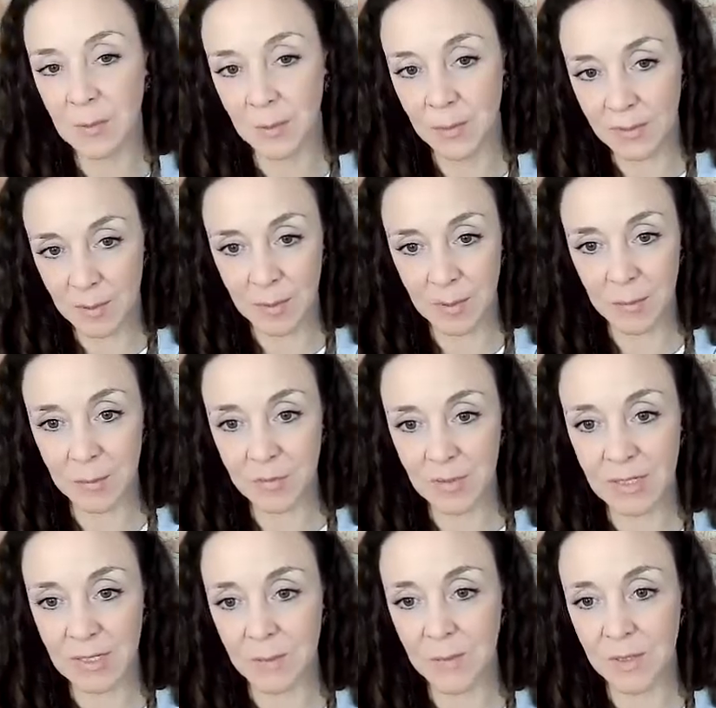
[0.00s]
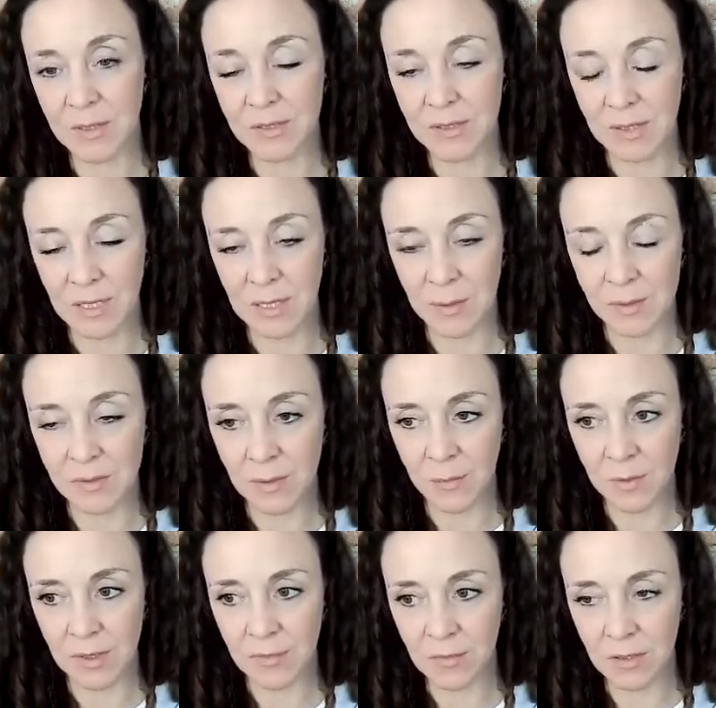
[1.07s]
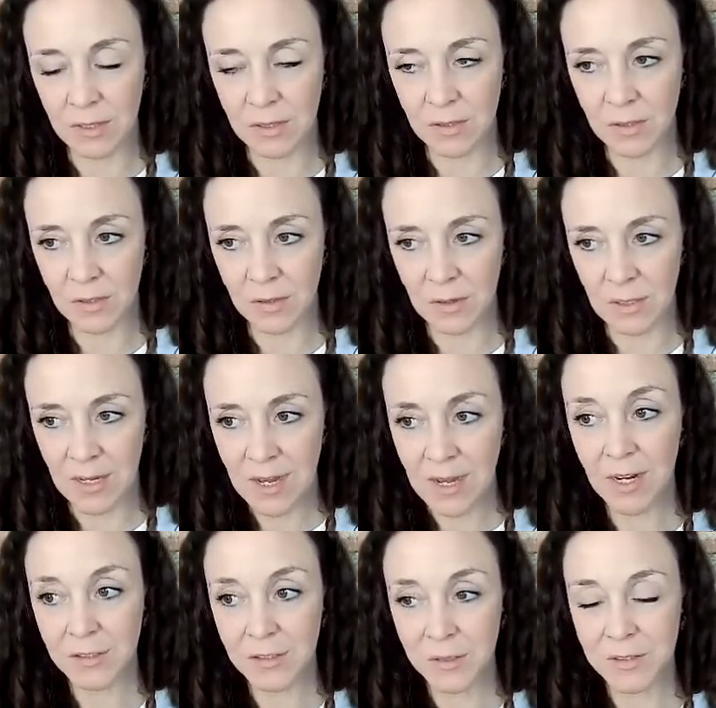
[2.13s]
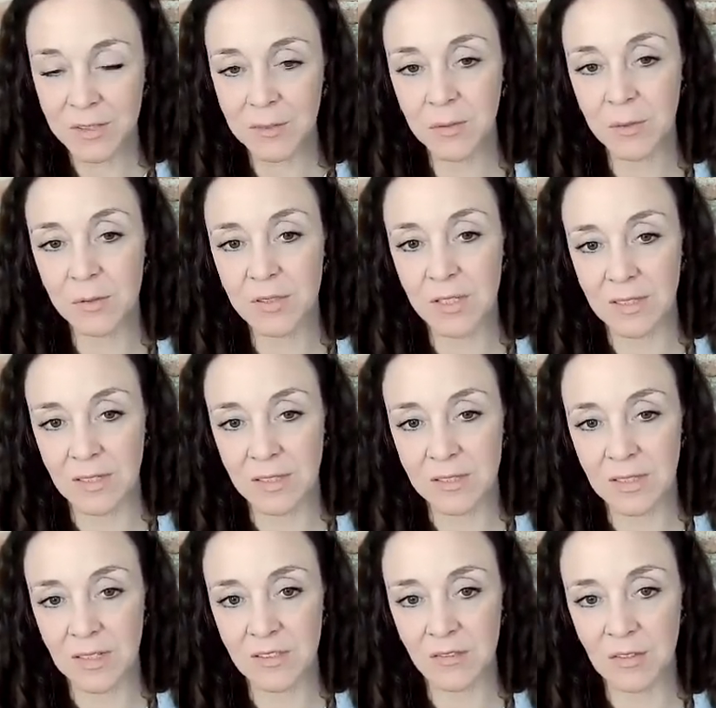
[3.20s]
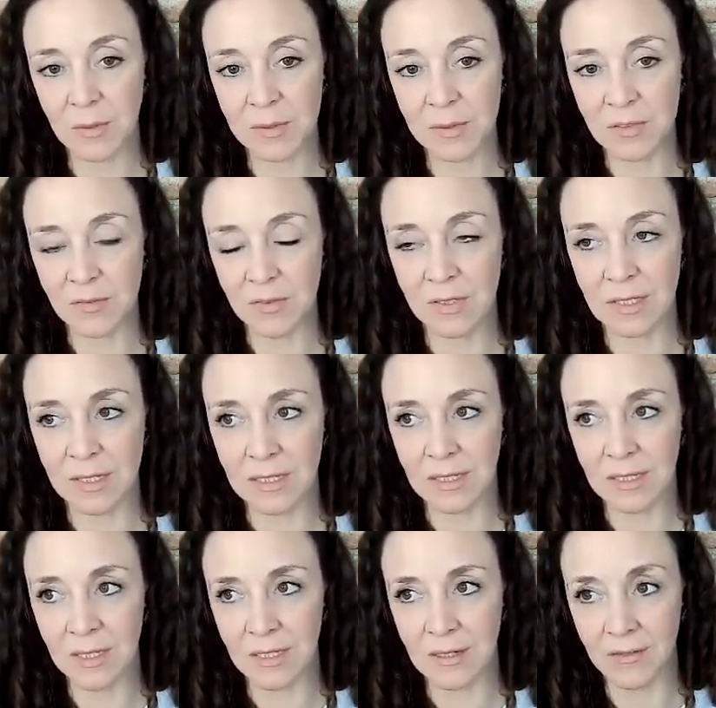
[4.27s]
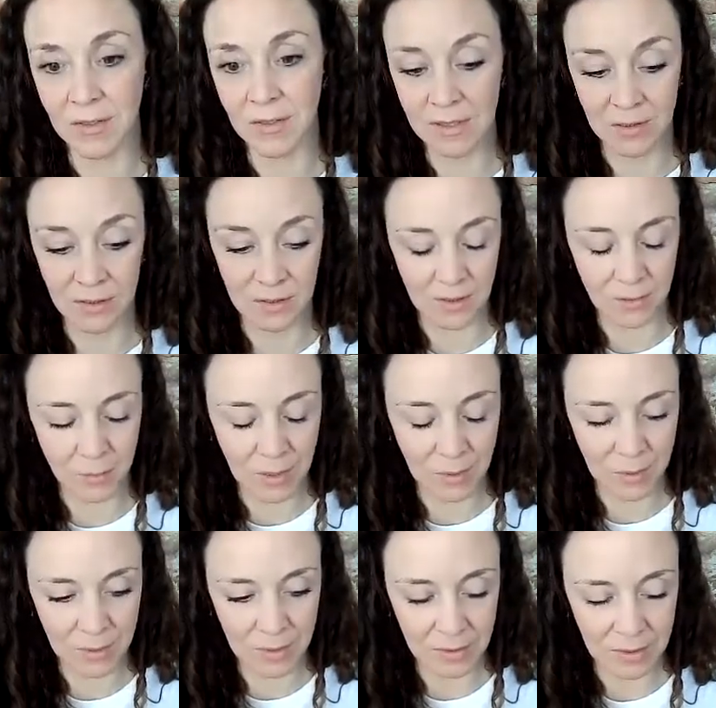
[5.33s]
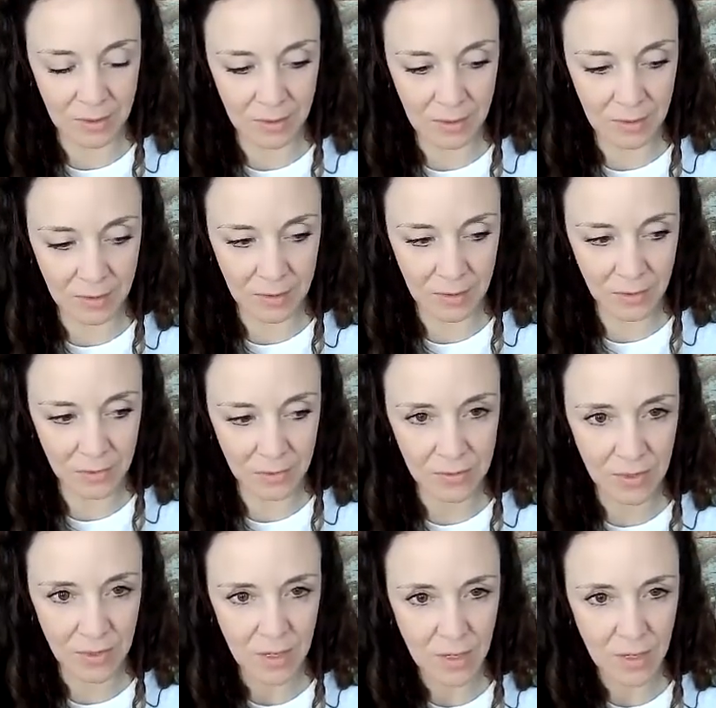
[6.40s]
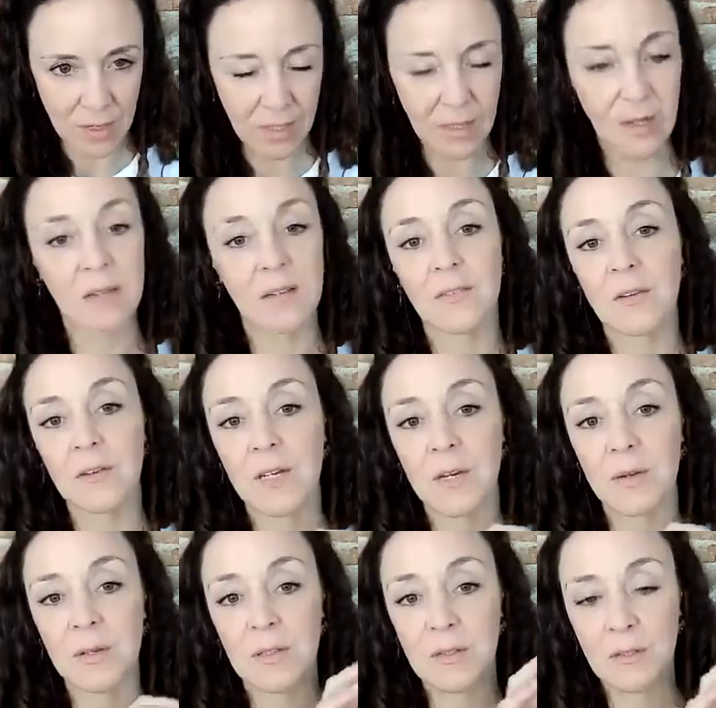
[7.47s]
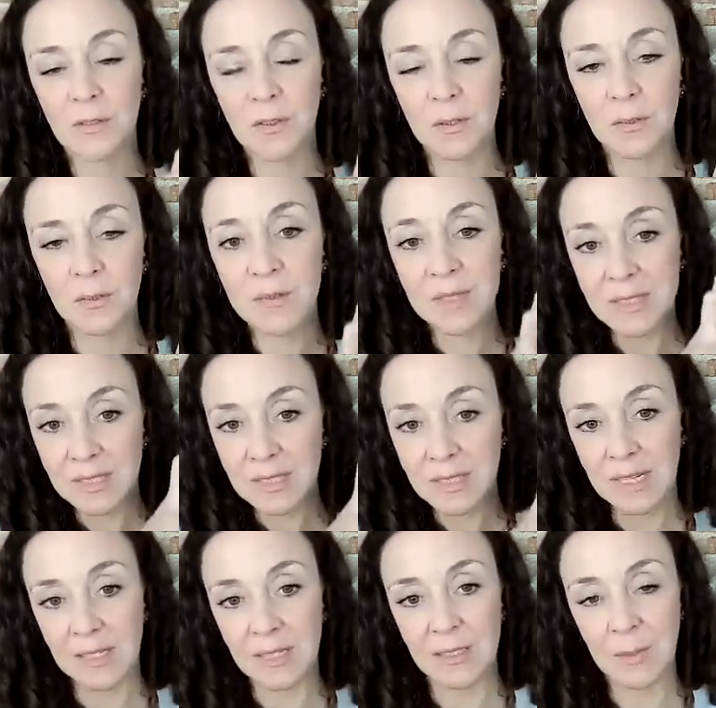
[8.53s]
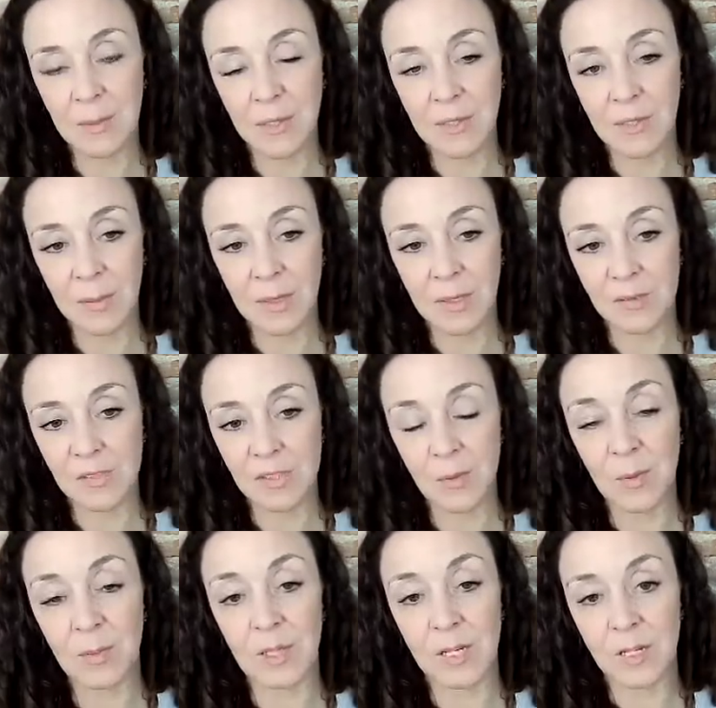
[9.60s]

Because I'm a Reiki master now, and so whenever I do something called psychic surgery, which is really very good, and it includes kind of going through scanning the person's body.